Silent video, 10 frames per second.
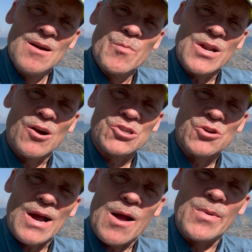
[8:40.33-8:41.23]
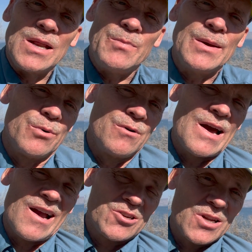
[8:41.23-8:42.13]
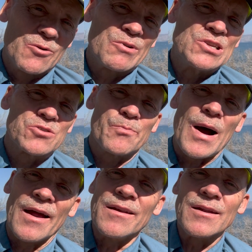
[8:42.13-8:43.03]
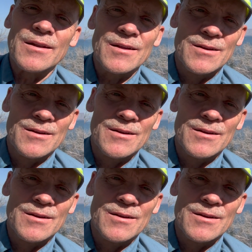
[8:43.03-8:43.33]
but also how many people actually responded.